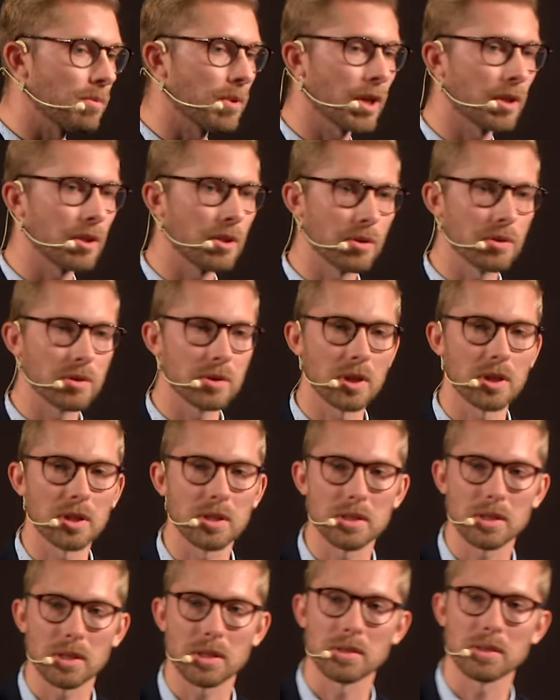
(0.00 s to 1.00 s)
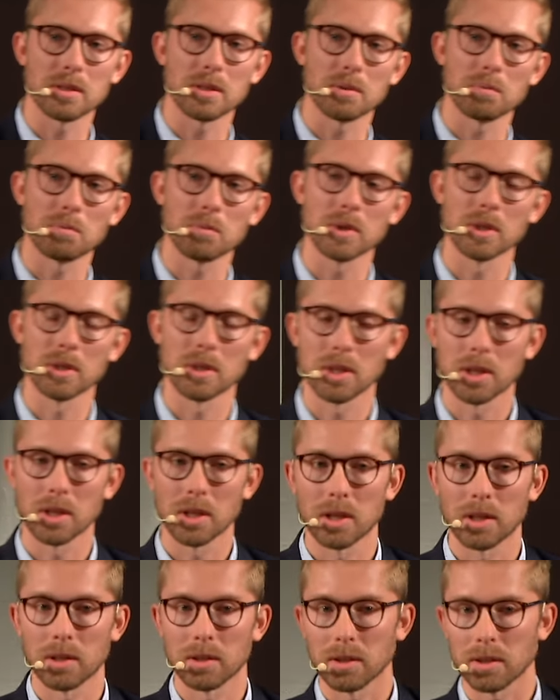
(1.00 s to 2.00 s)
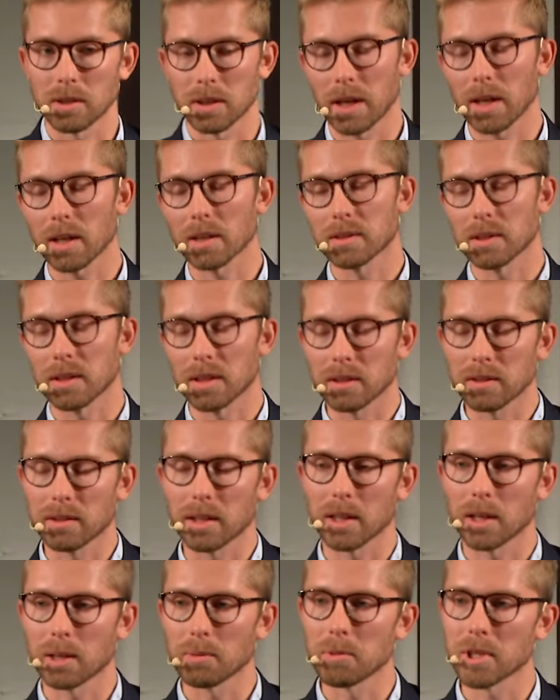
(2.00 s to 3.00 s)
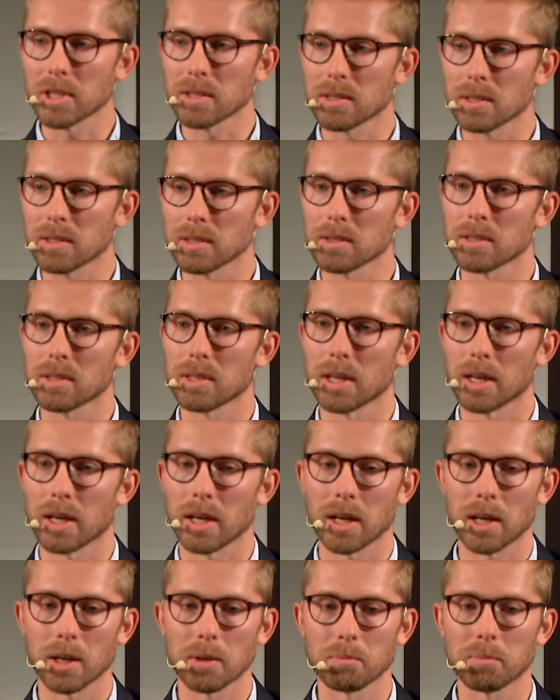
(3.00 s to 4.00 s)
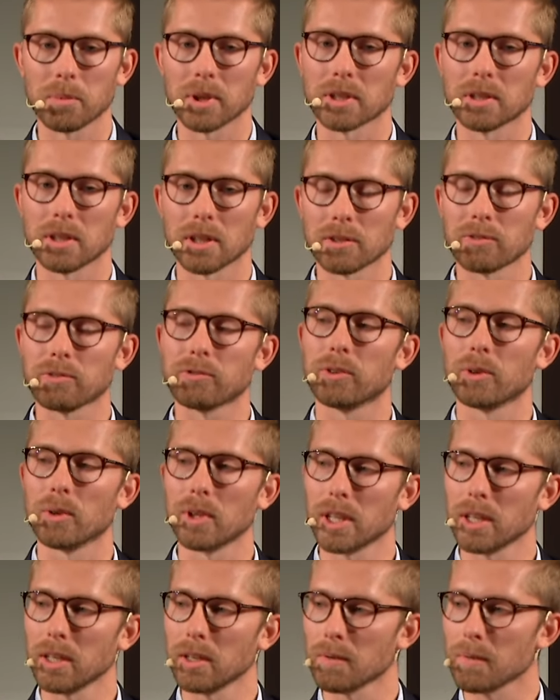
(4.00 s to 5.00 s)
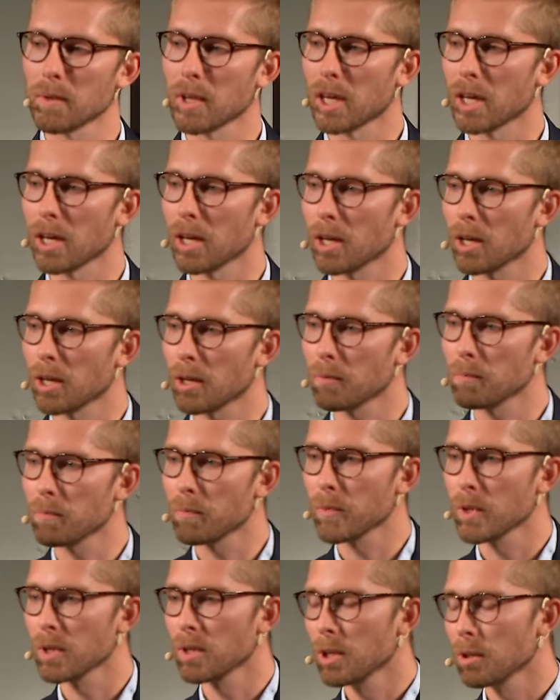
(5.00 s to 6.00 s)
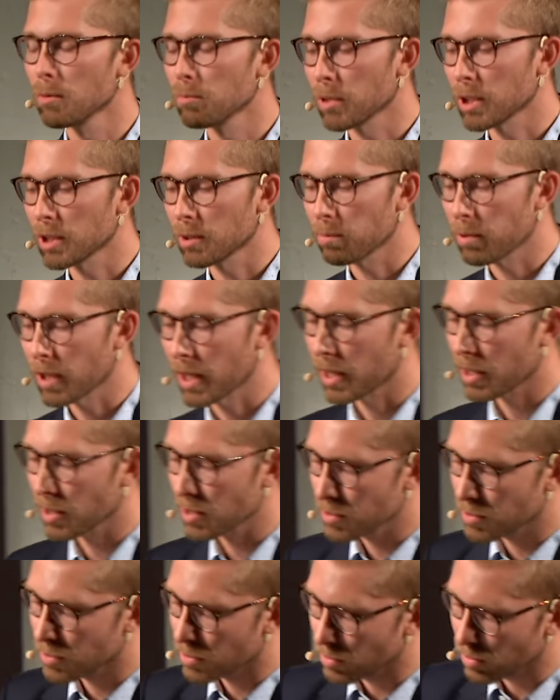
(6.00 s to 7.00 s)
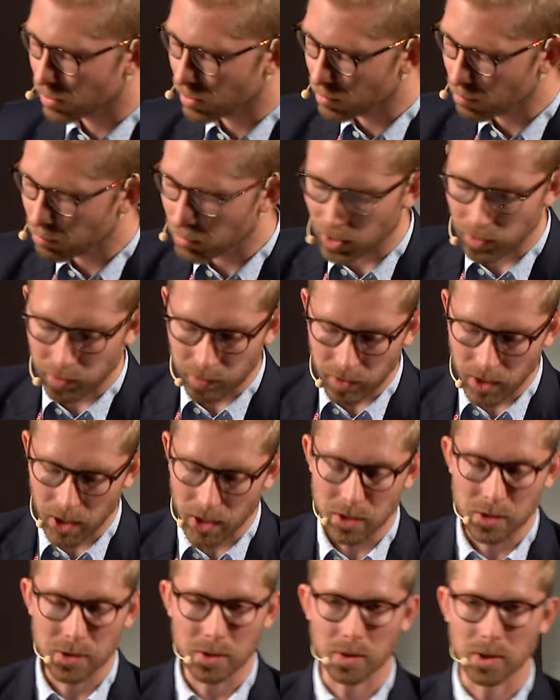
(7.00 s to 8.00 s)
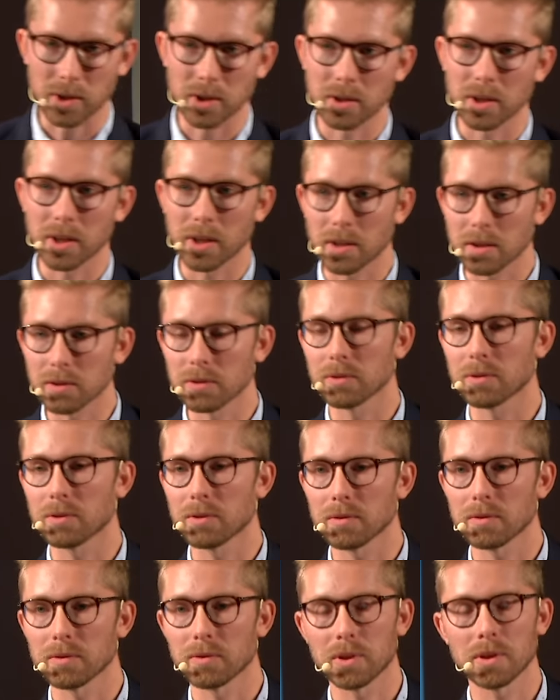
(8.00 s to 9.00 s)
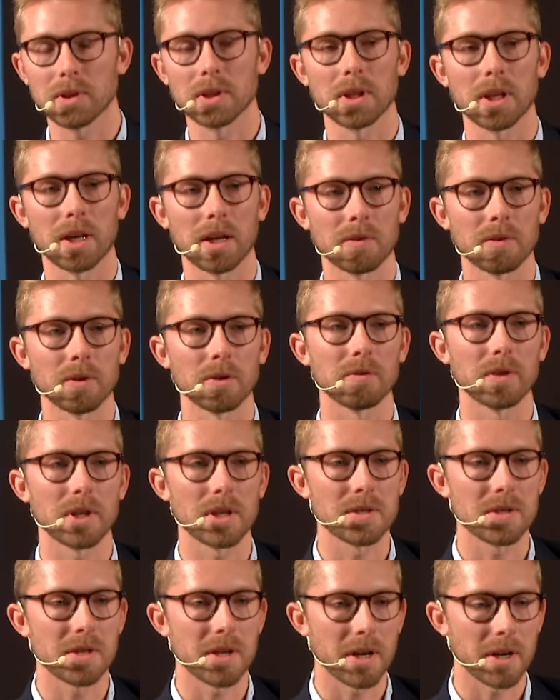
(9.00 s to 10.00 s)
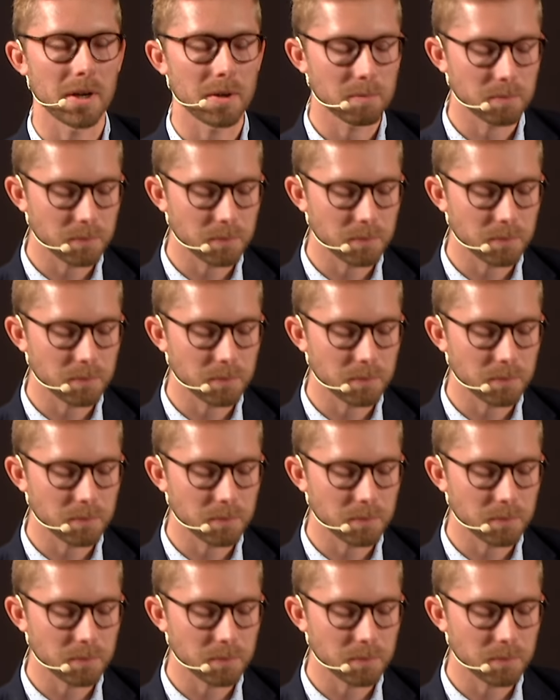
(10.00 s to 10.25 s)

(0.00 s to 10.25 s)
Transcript: We are using the system actually in daily business, but not fully. But the plan is to be finished during the end of this year.